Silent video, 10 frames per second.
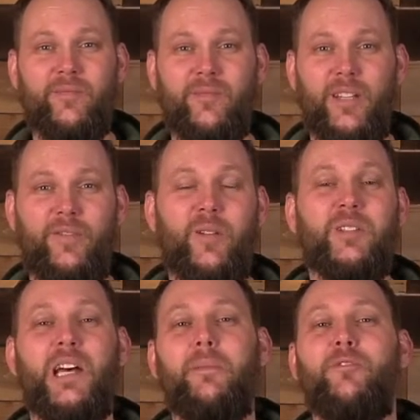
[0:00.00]
He found
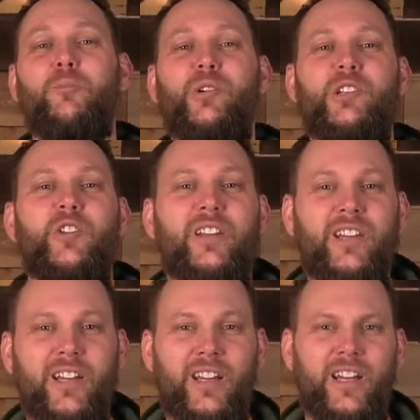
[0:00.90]
time for preaching,
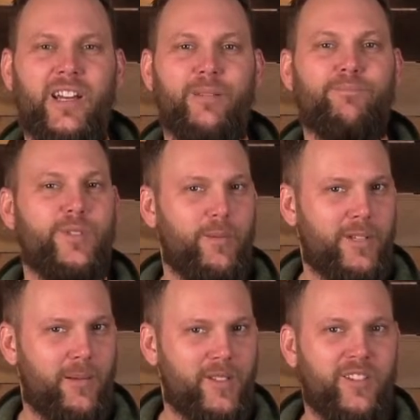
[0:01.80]

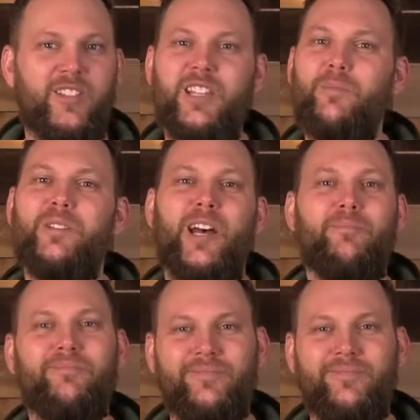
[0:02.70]
sometimes at the same time.